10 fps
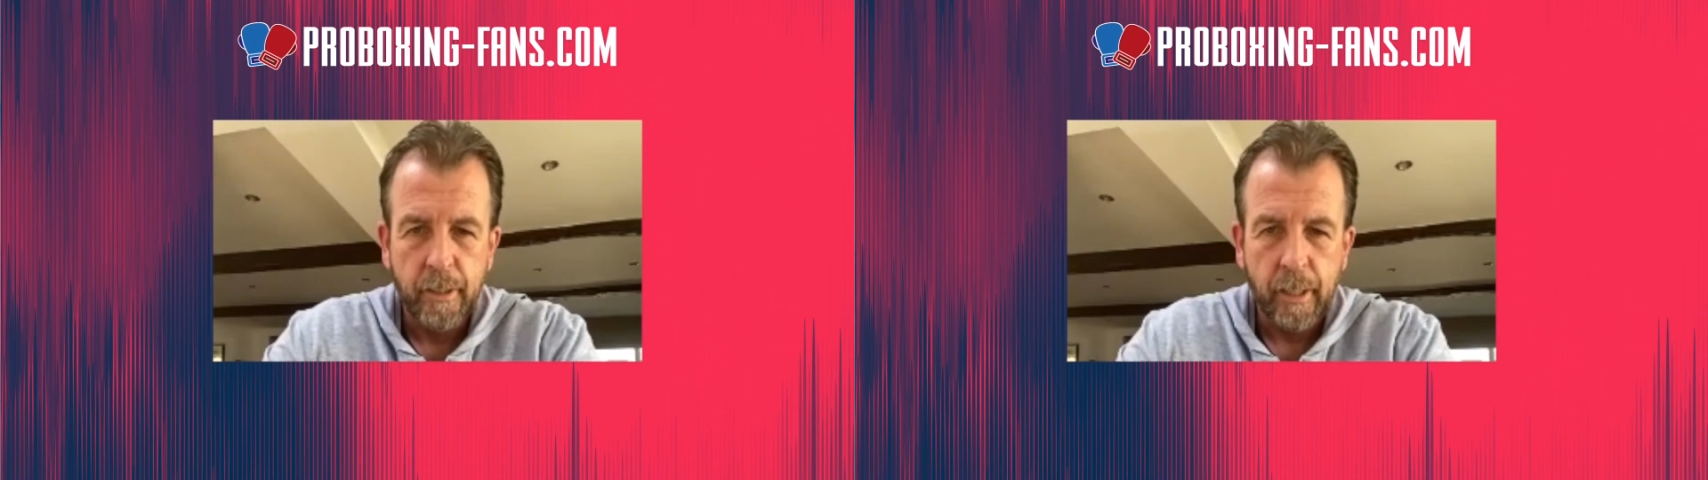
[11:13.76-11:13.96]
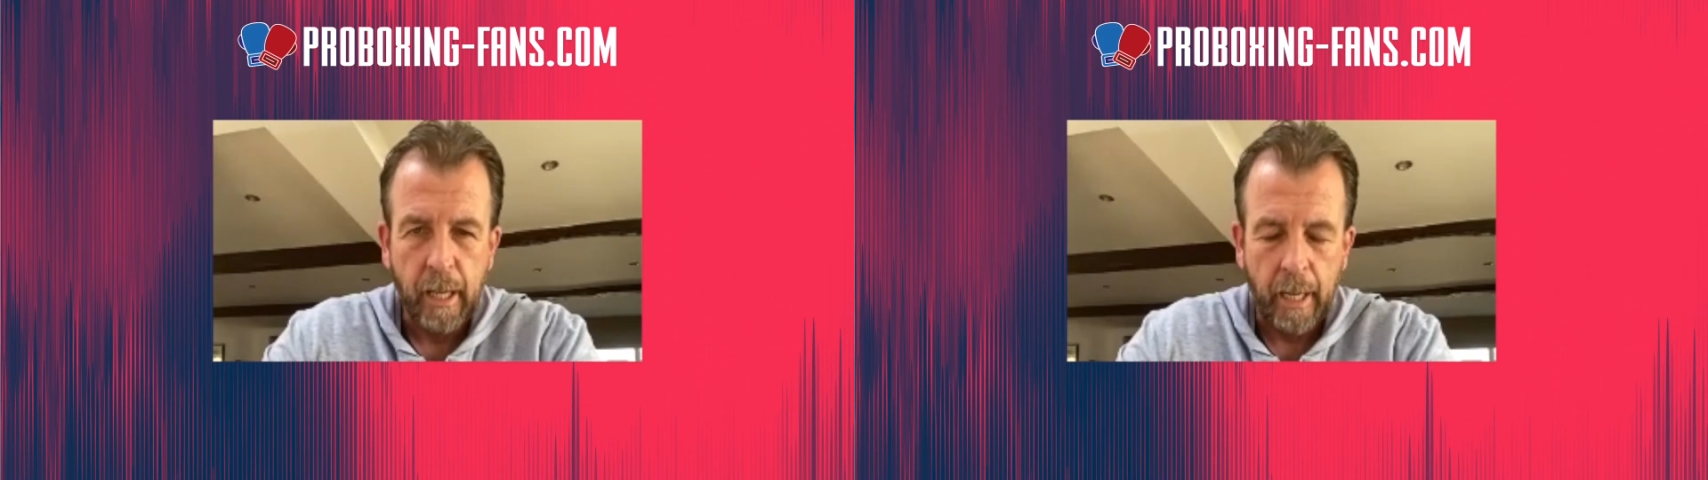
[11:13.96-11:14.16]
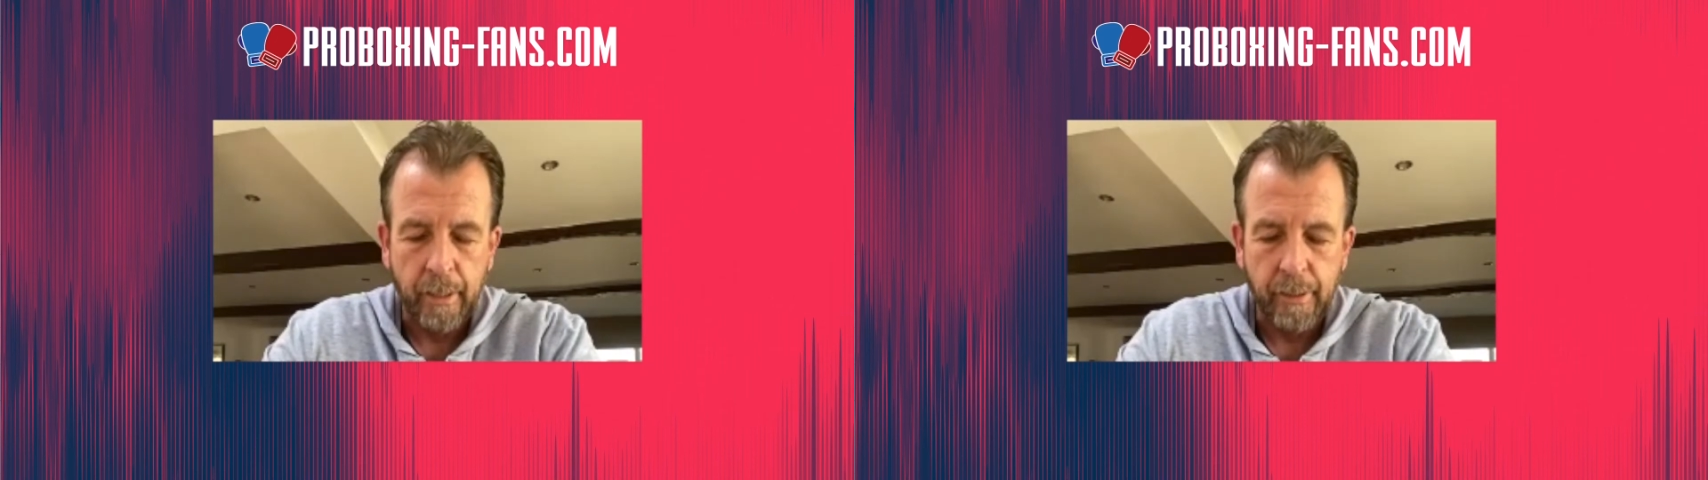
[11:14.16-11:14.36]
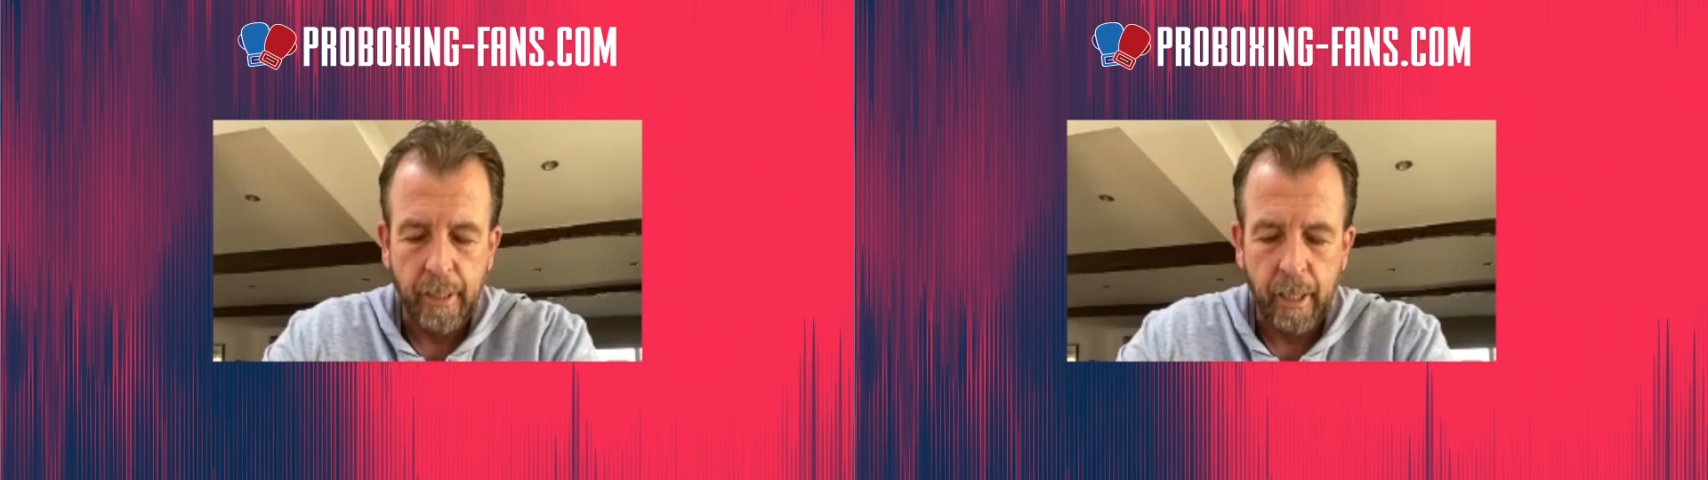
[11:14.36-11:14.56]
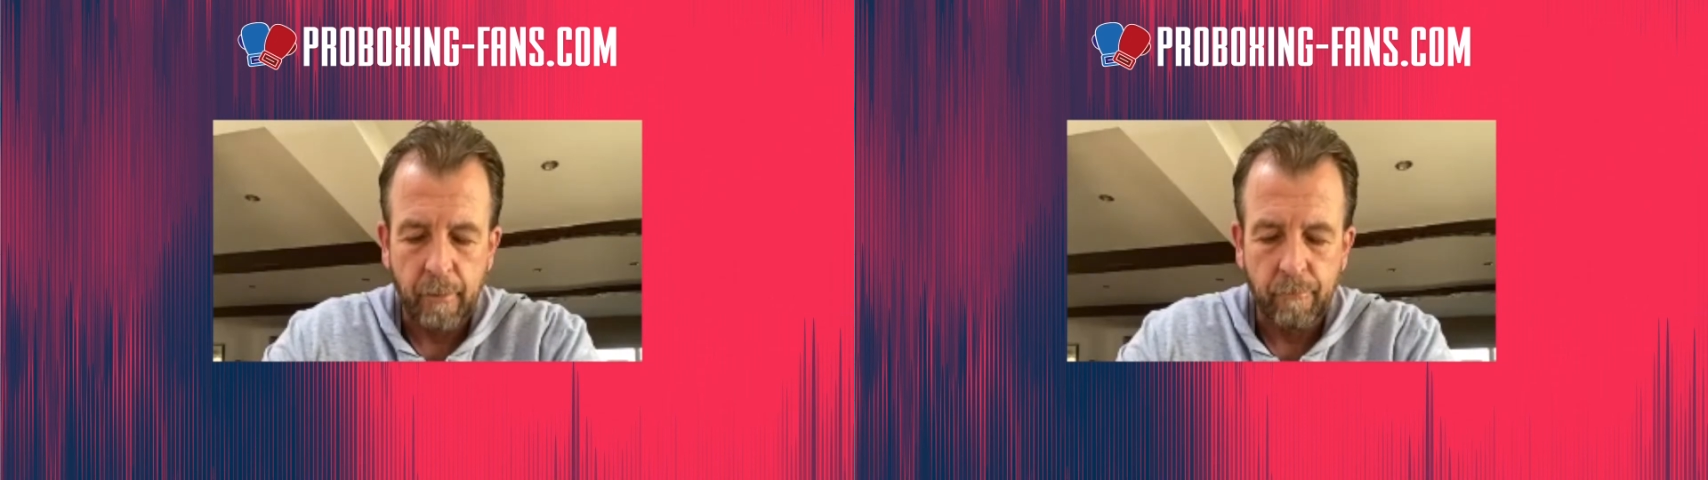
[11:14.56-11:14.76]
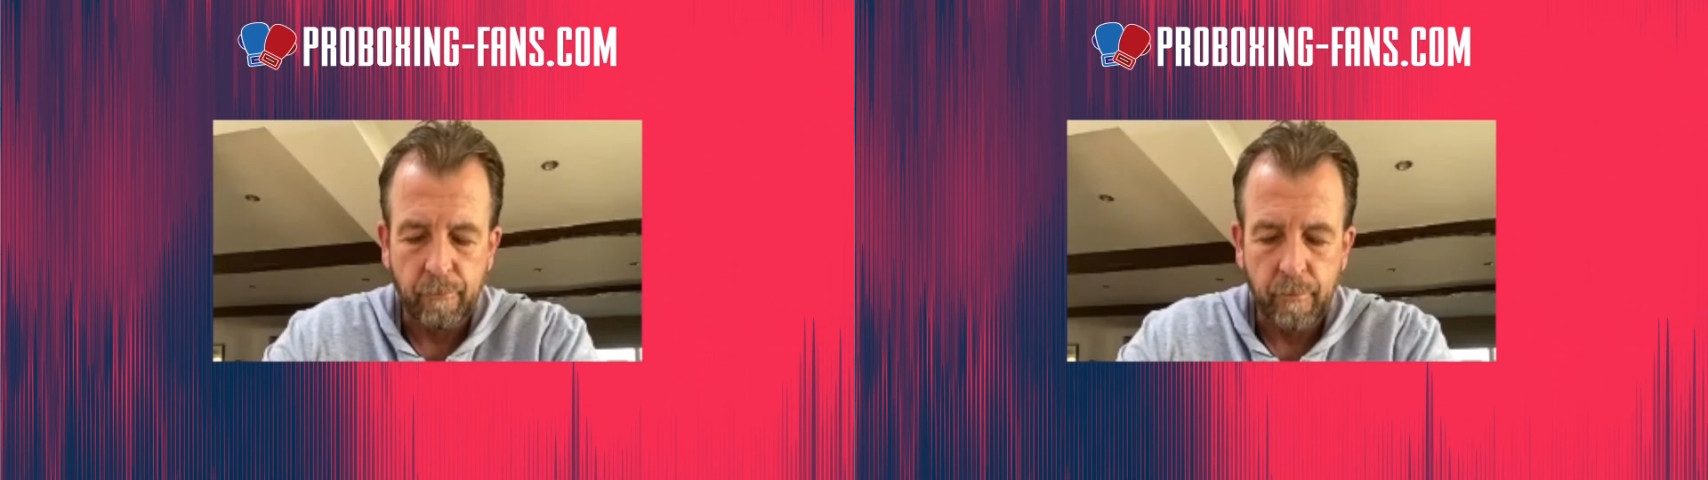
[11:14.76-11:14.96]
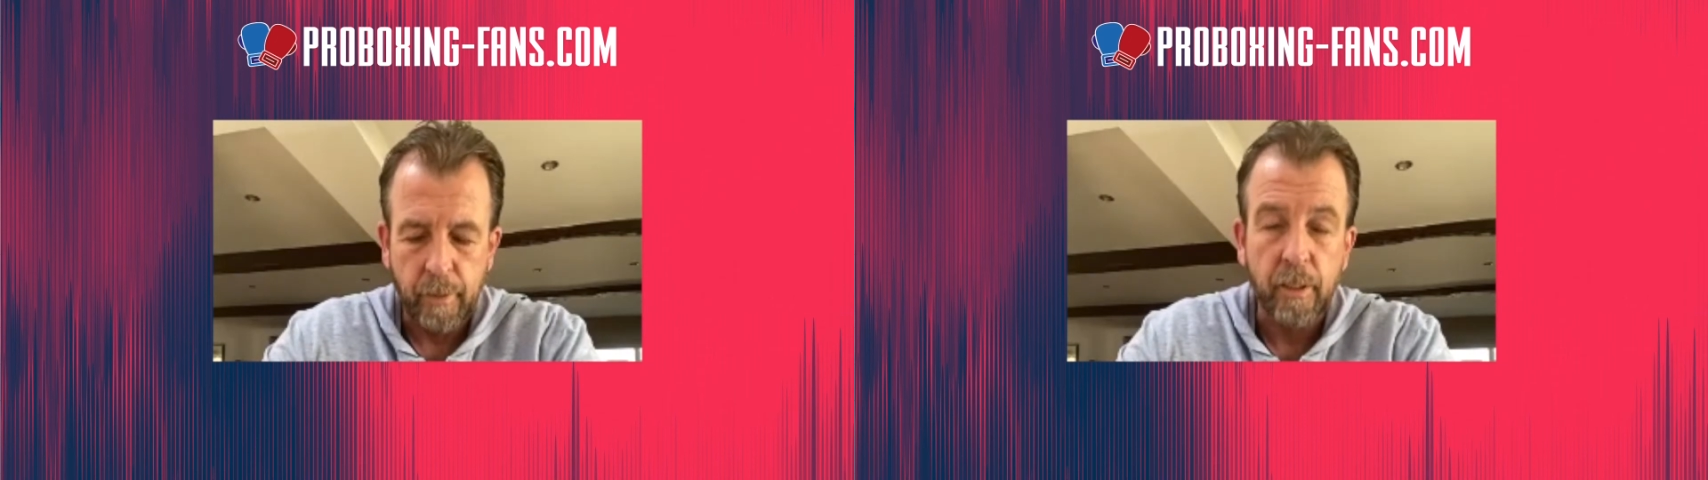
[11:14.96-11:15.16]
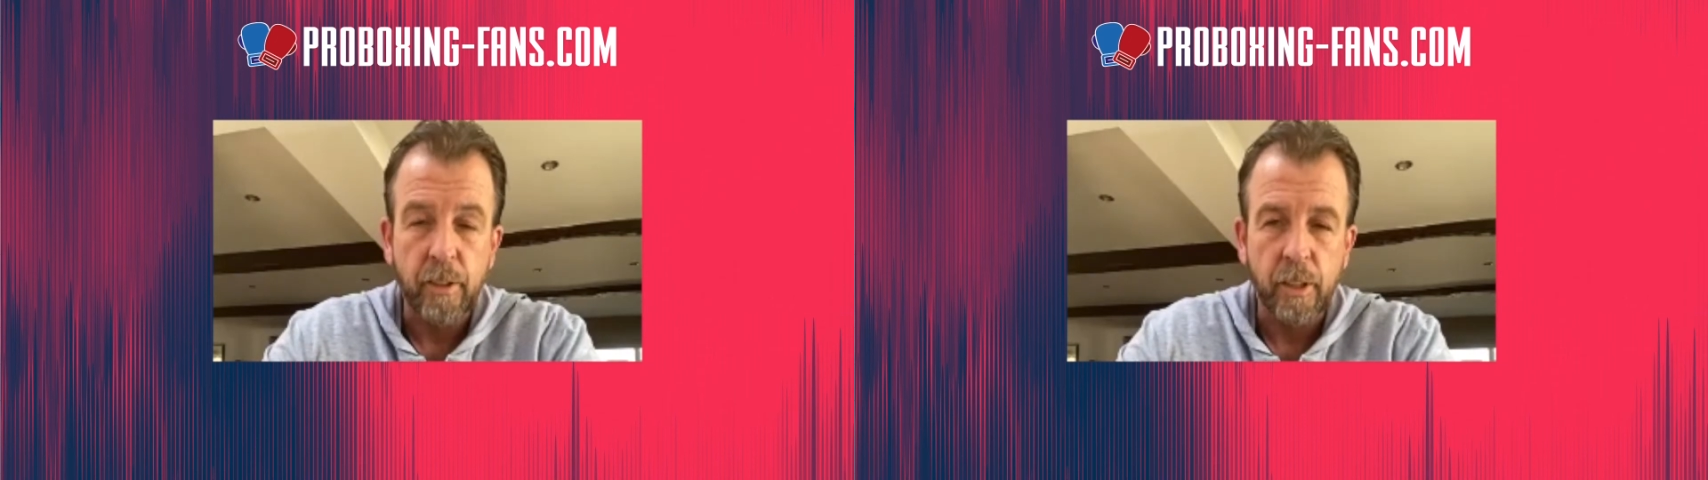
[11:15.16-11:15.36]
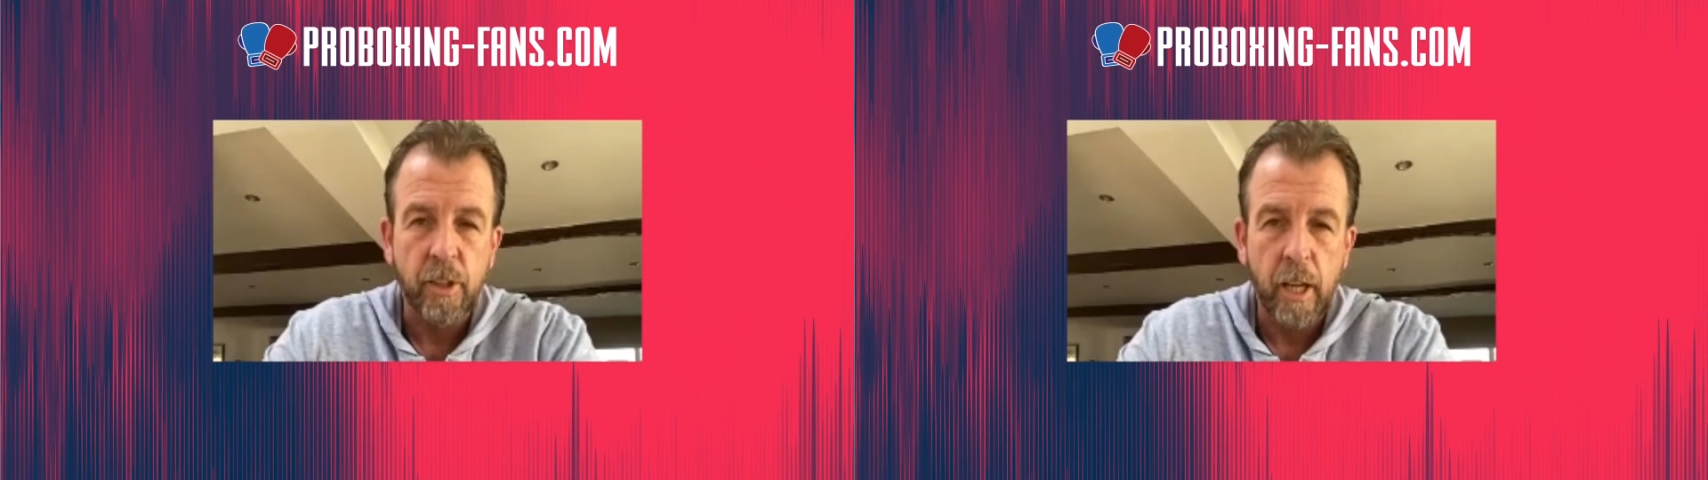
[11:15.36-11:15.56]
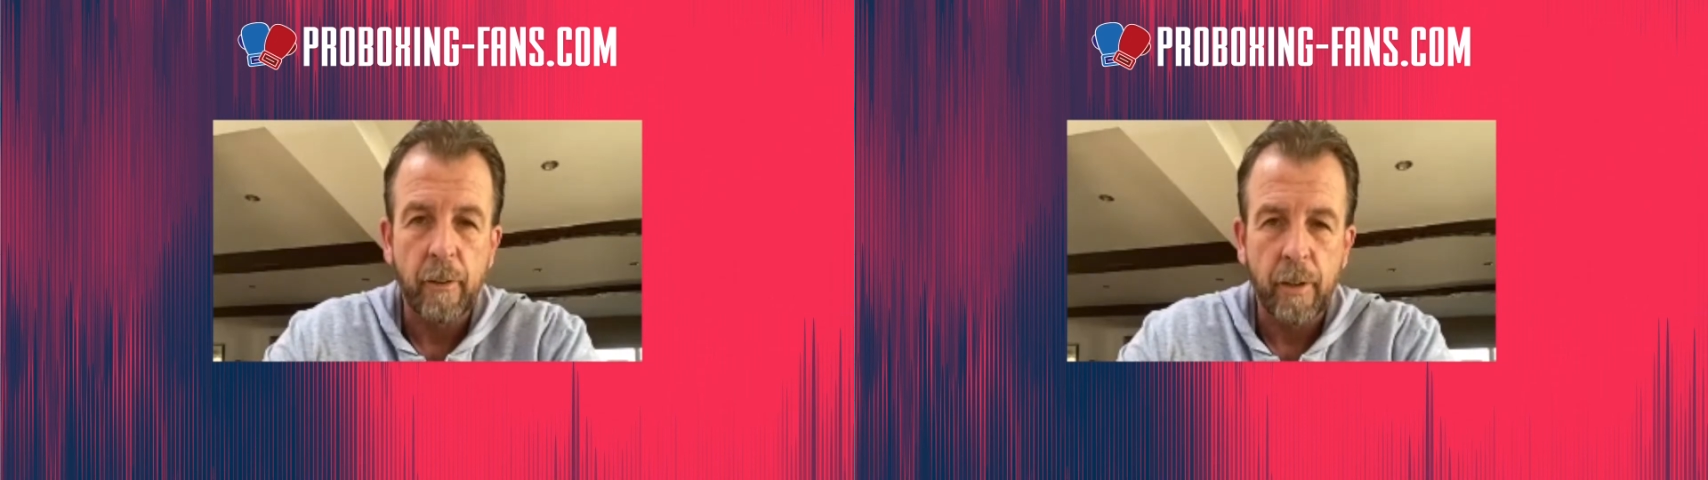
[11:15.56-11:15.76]
And he said,
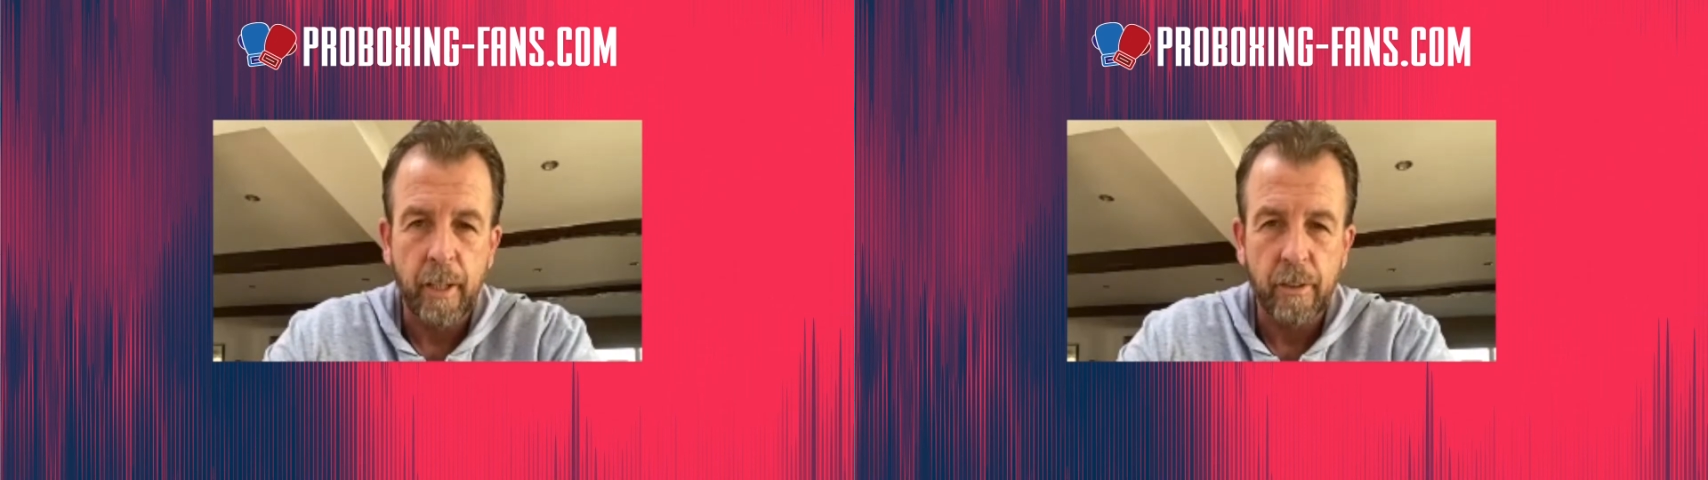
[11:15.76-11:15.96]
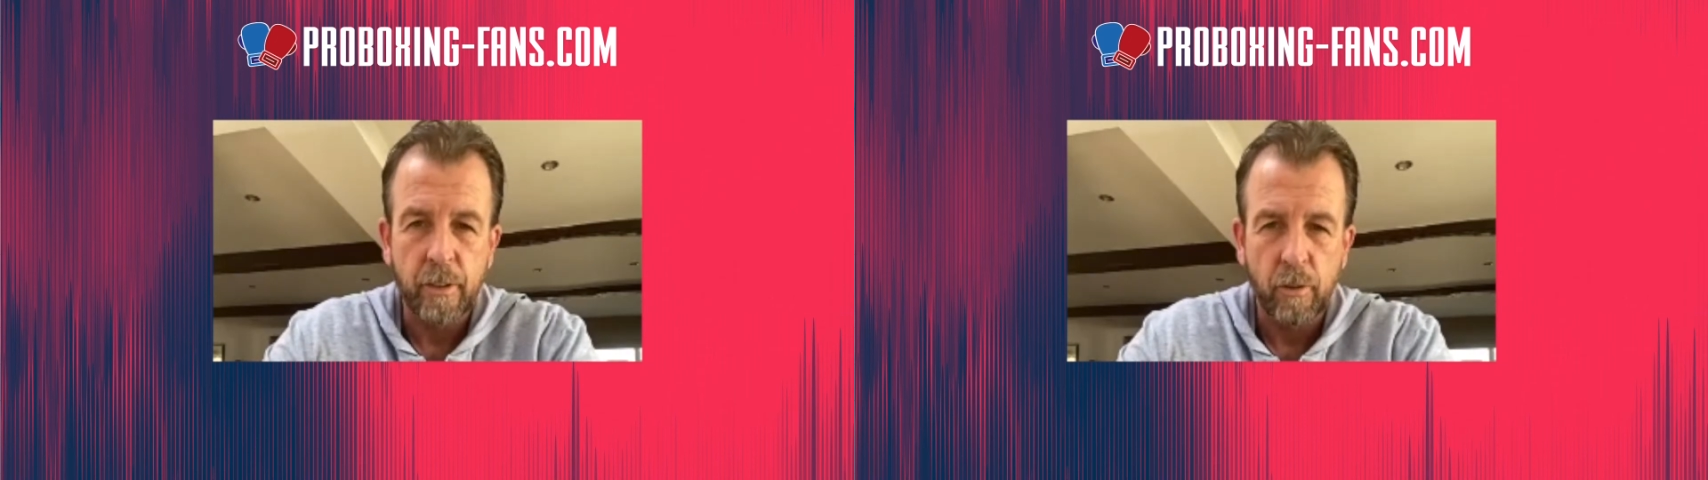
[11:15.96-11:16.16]
yeah, it is,